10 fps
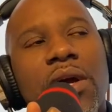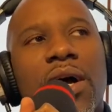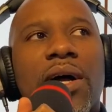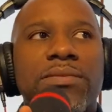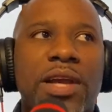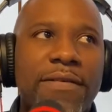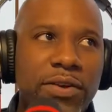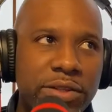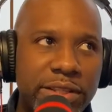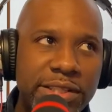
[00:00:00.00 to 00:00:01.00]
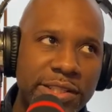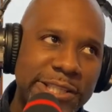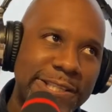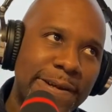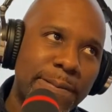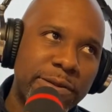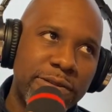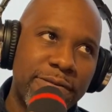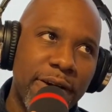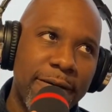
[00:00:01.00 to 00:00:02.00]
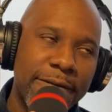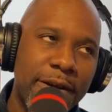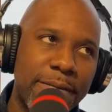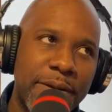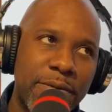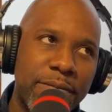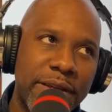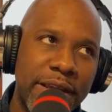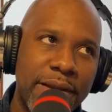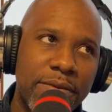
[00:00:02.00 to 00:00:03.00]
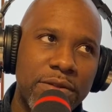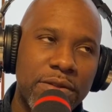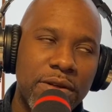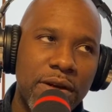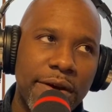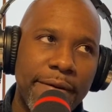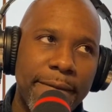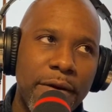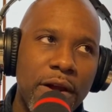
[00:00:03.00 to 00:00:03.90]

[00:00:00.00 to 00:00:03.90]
I've heard the numbers of young people being able to